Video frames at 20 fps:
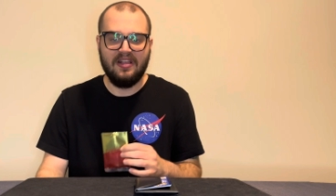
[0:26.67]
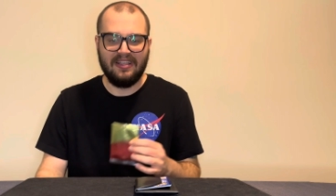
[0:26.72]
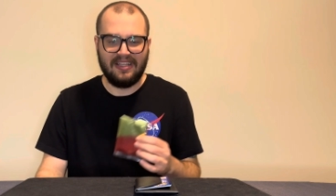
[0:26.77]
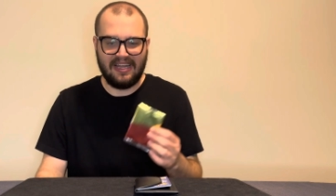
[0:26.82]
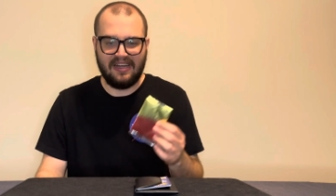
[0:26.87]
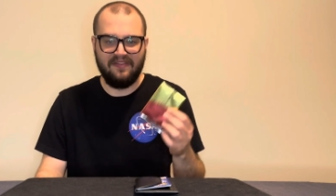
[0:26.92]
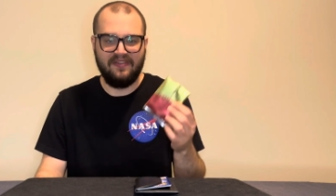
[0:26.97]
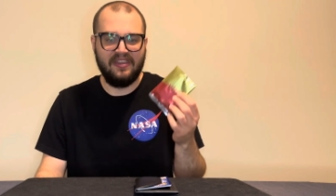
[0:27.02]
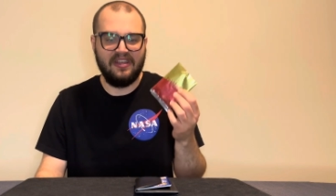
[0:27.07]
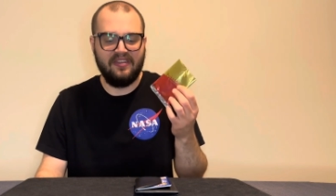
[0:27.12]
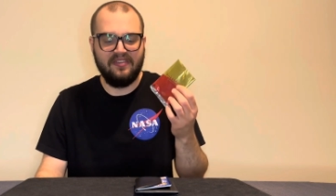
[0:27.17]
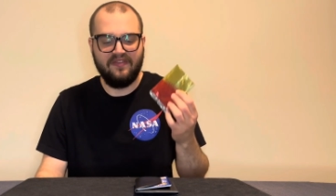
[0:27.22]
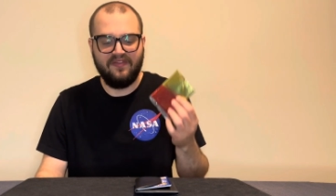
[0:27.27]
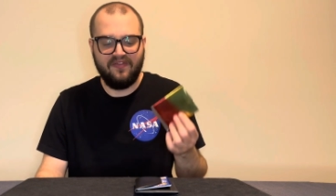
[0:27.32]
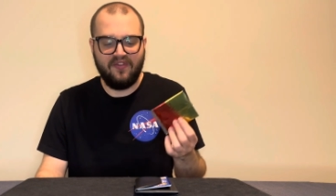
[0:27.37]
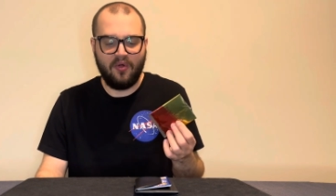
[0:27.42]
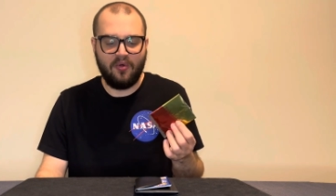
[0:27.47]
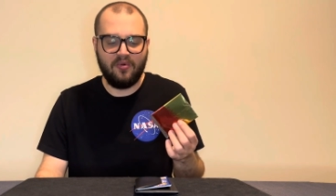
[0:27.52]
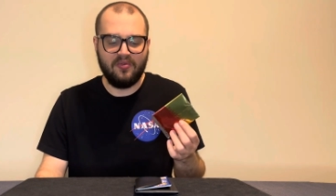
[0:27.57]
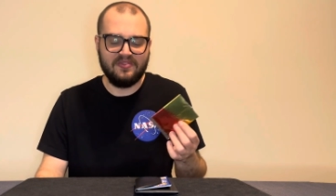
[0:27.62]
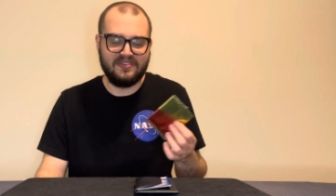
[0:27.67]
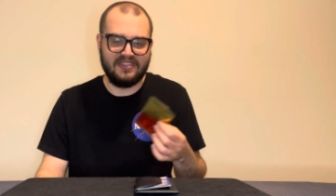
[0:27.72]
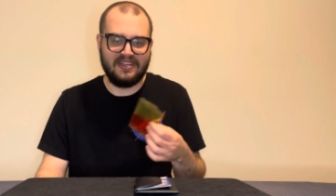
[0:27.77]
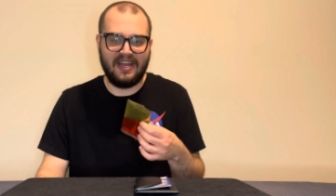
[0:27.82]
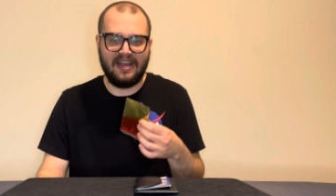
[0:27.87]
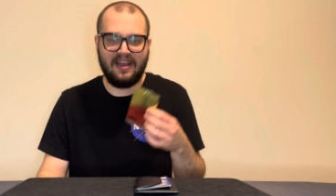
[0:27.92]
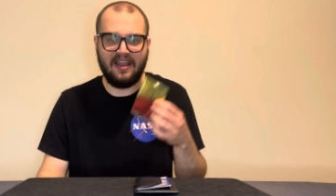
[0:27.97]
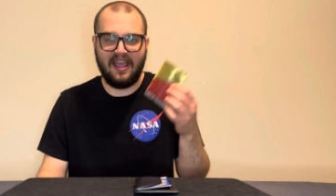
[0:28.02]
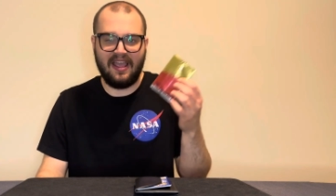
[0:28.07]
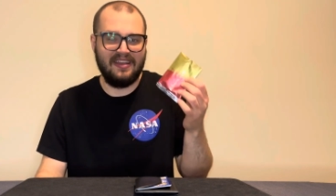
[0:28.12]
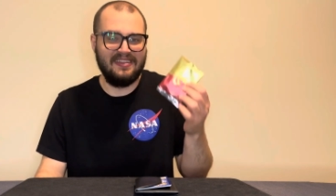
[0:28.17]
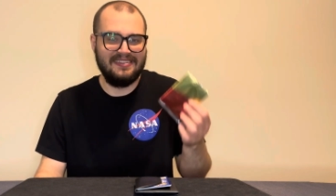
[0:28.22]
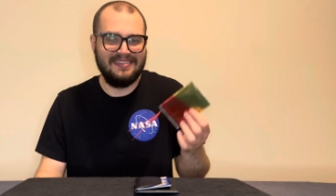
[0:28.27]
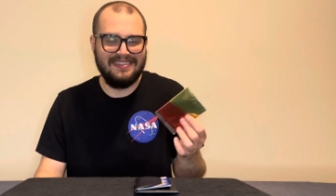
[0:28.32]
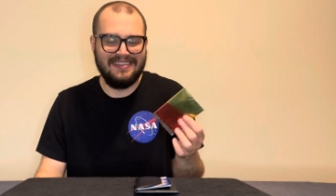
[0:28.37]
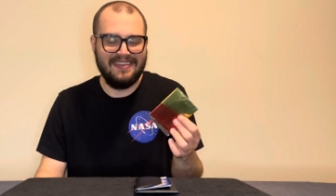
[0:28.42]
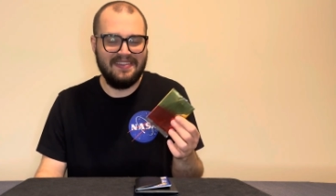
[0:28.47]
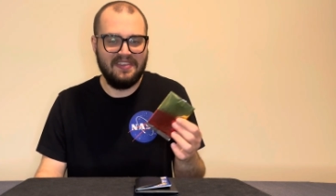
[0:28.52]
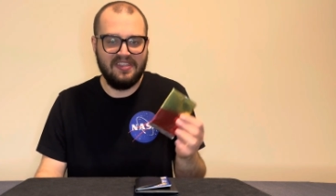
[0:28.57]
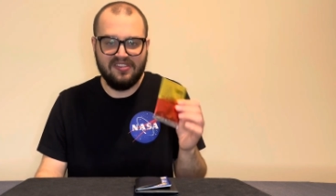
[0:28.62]
kind of it unfolds and, and
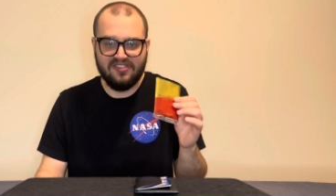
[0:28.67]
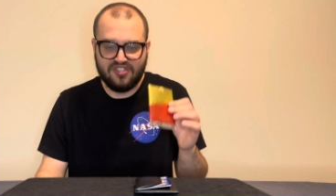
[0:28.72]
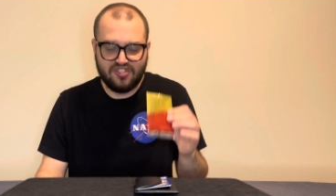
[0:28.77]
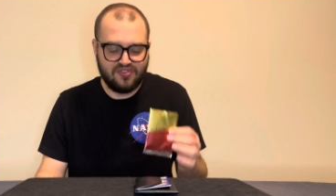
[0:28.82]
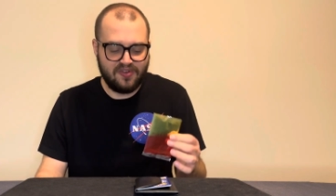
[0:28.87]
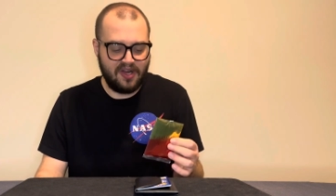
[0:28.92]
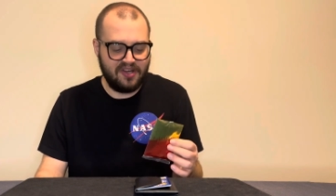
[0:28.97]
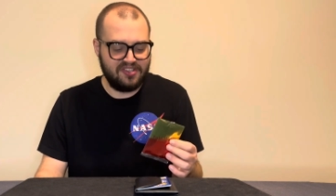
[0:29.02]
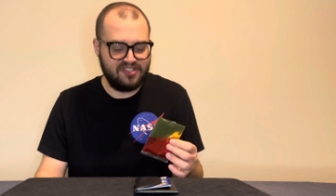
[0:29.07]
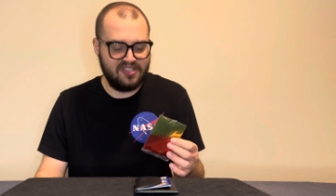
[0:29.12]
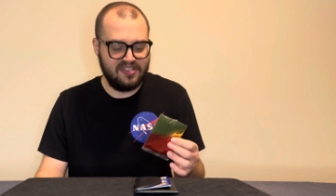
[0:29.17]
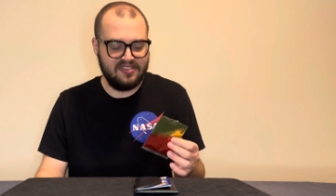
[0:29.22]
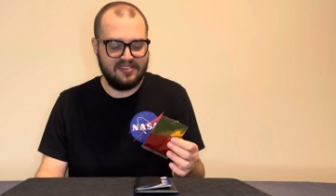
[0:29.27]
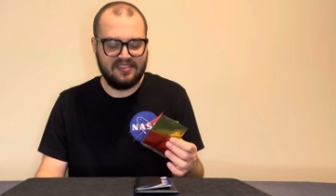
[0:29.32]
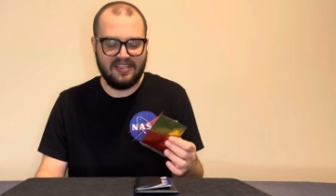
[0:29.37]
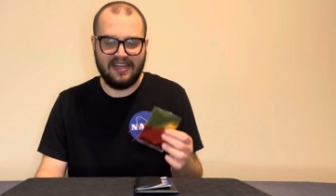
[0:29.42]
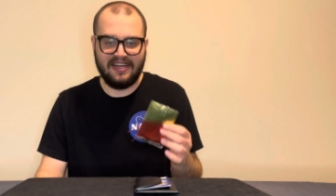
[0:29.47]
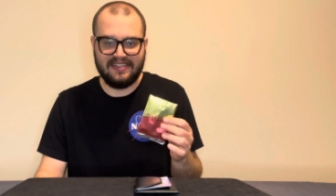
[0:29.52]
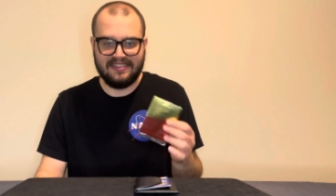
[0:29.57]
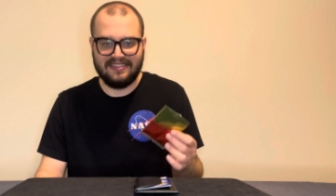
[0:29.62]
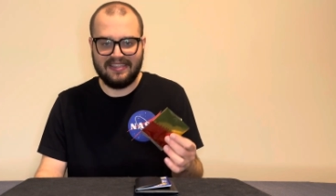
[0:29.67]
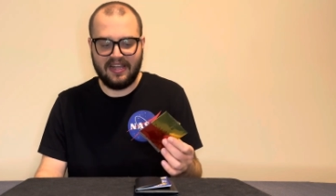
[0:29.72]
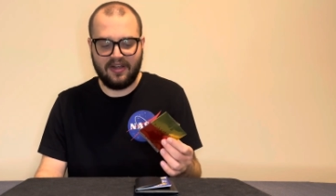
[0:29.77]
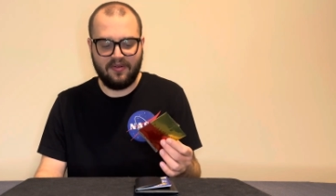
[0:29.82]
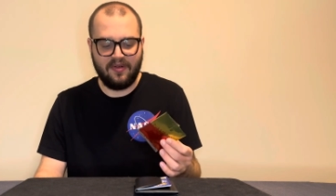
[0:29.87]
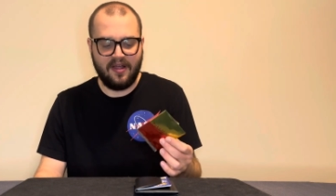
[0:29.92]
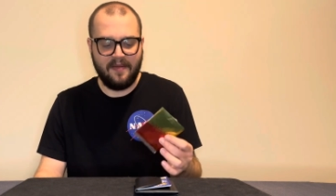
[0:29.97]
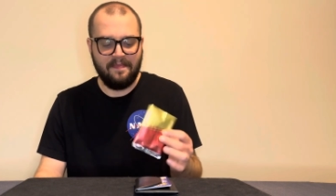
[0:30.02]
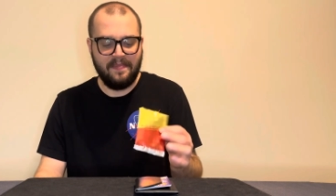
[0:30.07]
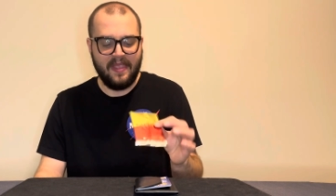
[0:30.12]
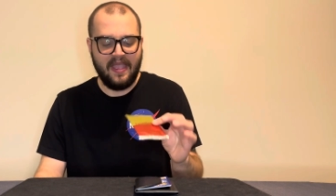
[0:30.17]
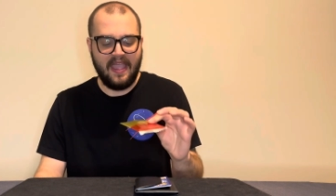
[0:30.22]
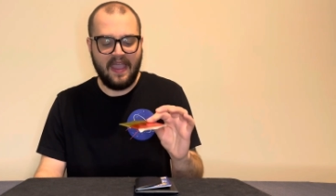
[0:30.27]
see the instructions and etc.